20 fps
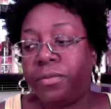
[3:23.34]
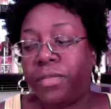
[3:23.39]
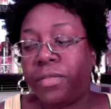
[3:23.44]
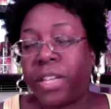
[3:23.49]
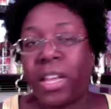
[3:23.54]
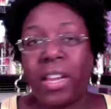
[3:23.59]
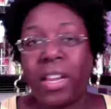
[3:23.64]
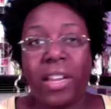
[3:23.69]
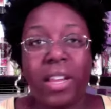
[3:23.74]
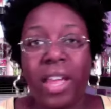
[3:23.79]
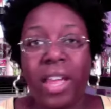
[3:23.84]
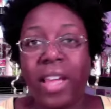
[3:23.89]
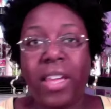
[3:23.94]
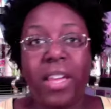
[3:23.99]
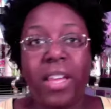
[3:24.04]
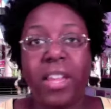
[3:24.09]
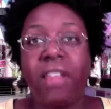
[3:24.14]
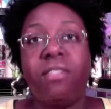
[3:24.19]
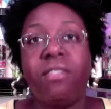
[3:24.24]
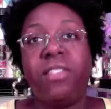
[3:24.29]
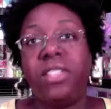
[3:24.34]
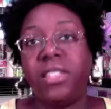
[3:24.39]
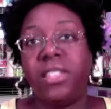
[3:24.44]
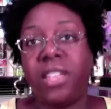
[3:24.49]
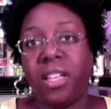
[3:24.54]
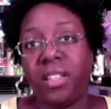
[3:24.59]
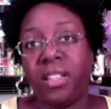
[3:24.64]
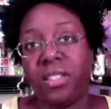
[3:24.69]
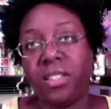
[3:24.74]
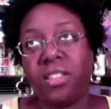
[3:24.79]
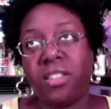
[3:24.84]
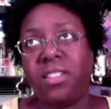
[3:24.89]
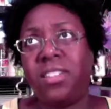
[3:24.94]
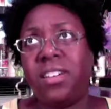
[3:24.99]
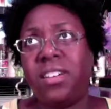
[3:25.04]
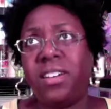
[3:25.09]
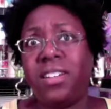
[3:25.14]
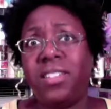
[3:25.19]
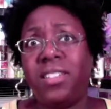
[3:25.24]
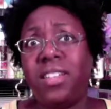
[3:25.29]
I didn't like any of the scents because
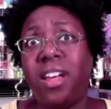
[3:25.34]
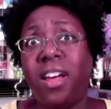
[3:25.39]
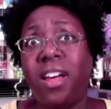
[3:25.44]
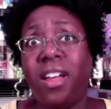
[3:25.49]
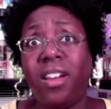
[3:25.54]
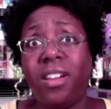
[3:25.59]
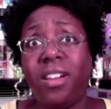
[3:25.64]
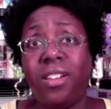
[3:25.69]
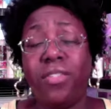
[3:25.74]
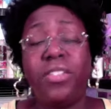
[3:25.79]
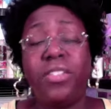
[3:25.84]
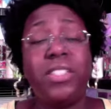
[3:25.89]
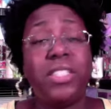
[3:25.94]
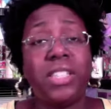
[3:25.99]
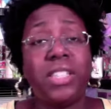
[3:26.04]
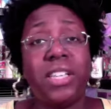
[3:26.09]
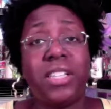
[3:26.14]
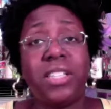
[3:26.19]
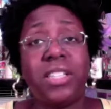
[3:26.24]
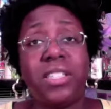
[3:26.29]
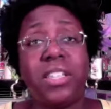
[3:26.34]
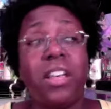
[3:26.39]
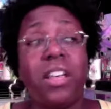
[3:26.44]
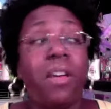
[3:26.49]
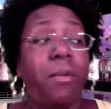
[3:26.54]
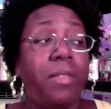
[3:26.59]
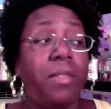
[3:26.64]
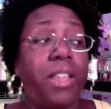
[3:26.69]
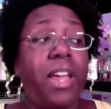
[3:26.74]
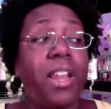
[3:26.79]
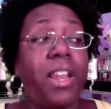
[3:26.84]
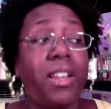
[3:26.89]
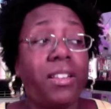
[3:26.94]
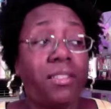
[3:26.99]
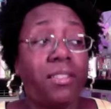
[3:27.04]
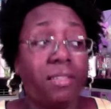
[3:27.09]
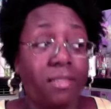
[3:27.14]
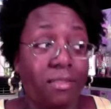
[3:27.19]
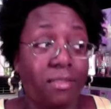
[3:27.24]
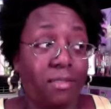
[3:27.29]
there are a ton of different scents. That
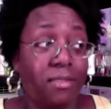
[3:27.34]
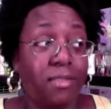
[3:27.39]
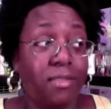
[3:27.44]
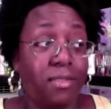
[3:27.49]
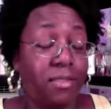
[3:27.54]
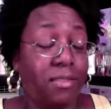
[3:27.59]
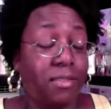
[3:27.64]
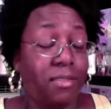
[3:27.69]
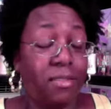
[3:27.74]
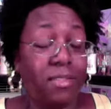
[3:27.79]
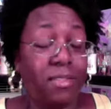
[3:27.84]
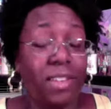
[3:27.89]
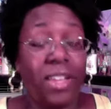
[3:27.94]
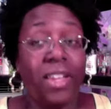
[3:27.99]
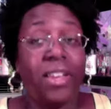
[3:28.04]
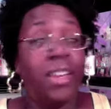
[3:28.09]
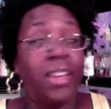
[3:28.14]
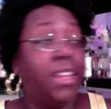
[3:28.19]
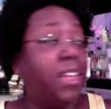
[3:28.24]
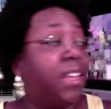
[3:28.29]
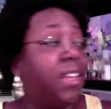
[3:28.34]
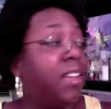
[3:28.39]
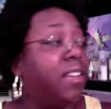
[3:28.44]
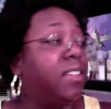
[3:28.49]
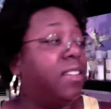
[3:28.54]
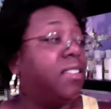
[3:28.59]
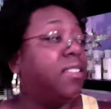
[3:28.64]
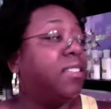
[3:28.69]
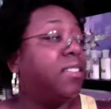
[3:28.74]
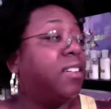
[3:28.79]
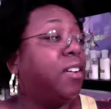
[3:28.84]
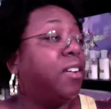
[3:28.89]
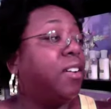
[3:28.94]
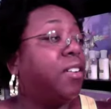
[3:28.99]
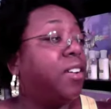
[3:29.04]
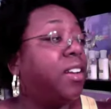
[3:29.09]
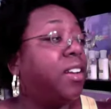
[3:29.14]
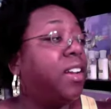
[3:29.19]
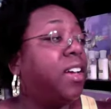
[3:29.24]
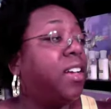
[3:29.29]
Indian
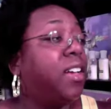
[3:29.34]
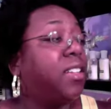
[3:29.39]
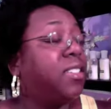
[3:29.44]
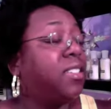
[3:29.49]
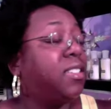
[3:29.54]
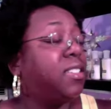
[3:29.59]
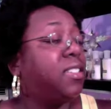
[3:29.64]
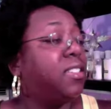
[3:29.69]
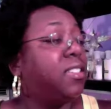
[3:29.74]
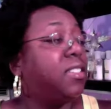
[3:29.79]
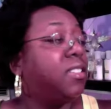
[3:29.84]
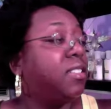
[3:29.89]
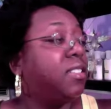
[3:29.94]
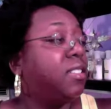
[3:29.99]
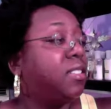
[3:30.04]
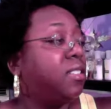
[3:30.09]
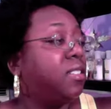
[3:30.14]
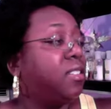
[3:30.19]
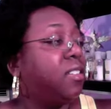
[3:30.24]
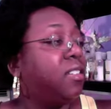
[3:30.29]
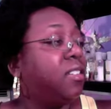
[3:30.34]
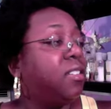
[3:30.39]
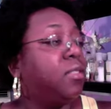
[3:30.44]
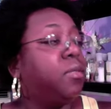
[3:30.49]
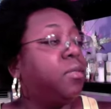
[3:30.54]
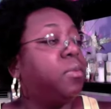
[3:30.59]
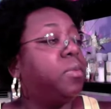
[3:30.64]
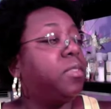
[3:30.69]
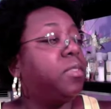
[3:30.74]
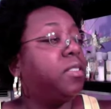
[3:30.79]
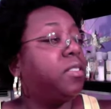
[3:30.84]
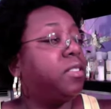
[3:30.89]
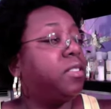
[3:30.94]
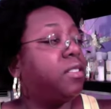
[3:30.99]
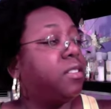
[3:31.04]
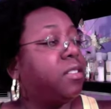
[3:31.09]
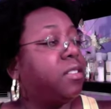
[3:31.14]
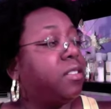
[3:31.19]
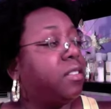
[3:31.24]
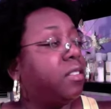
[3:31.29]
coconuts. Oops.
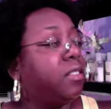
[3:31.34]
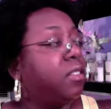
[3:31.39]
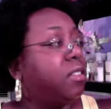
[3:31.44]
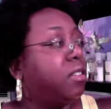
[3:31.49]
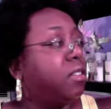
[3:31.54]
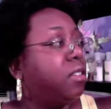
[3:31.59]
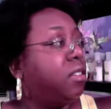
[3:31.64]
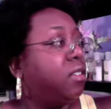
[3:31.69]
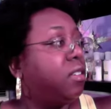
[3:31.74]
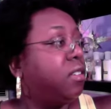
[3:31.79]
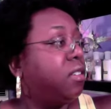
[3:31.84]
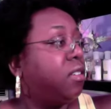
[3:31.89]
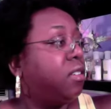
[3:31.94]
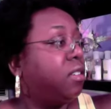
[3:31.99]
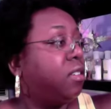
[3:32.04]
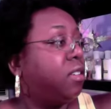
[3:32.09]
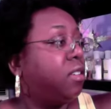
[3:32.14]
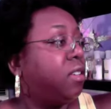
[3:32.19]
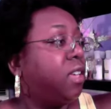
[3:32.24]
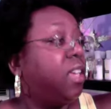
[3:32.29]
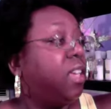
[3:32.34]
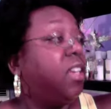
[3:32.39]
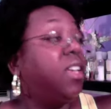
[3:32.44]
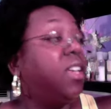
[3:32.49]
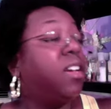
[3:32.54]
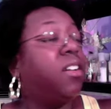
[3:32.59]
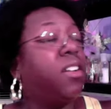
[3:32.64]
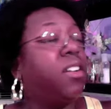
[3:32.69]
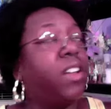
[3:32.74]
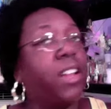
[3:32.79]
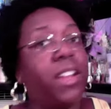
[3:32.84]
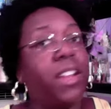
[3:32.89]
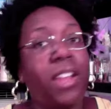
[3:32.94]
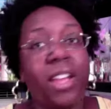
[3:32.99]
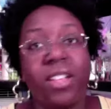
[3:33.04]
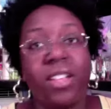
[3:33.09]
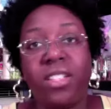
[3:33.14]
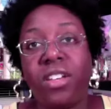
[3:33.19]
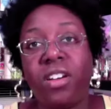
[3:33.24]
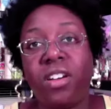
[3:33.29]
Indian coconut
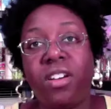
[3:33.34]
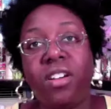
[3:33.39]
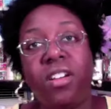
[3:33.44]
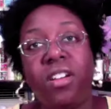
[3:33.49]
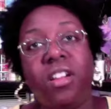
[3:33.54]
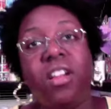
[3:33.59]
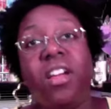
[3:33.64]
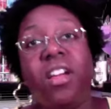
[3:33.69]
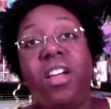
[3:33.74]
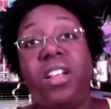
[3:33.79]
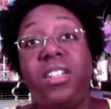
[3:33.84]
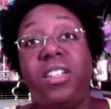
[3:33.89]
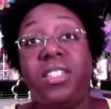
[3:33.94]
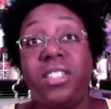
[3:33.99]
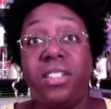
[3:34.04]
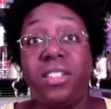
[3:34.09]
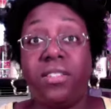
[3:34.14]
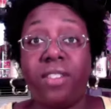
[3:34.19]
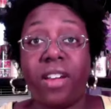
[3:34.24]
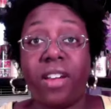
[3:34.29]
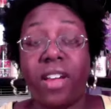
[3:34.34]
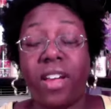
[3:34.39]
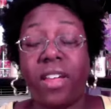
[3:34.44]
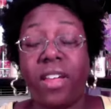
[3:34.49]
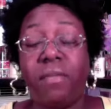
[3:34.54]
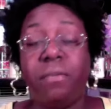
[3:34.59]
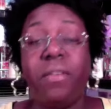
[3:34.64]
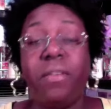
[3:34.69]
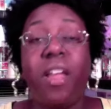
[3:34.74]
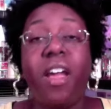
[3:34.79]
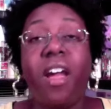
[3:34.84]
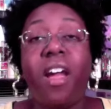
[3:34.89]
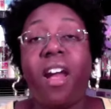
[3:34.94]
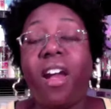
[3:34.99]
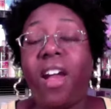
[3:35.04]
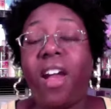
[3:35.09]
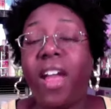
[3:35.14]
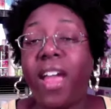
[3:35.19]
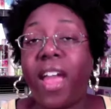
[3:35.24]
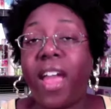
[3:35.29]
nectar, divine. All
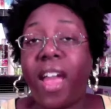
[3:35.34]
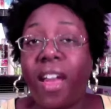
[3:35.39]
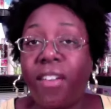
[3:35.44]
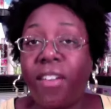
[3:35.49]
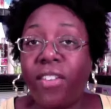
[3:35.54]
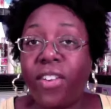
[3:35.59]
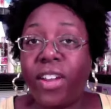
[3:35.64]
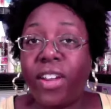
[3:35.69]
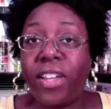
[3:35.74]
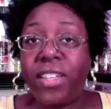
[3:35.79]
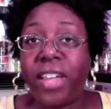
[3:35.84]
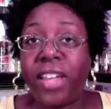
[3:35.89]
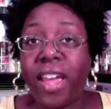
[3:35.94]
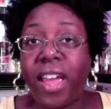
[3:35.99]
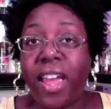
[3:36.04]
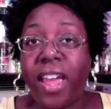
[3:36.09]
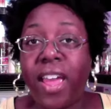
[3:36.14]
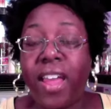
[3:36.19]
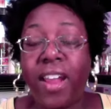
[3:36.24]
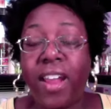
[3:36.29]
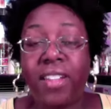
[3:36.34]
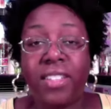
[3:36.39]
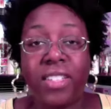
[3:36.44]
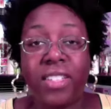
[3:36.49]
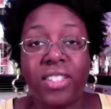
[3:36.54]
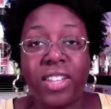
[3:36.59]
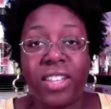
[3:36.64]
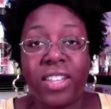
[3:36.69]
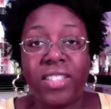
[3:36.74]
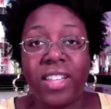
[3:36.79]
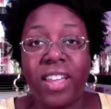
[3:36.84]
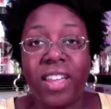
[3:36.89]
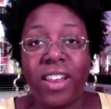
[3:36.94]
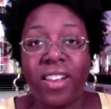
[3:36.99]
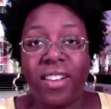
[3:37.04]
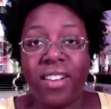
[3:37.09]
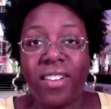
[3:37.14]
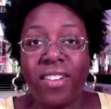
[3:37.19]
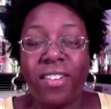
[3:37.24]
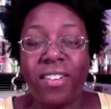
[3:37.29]
right, have a great day, and I'll talk to you guys
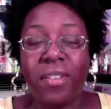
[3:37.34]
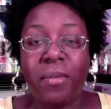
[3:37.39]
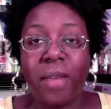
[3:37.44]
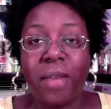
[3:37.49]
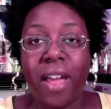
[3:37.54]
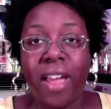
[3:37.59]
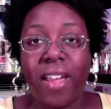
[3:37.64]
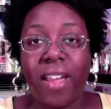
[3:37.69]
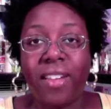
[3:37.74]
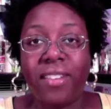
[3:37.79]
later. Bye.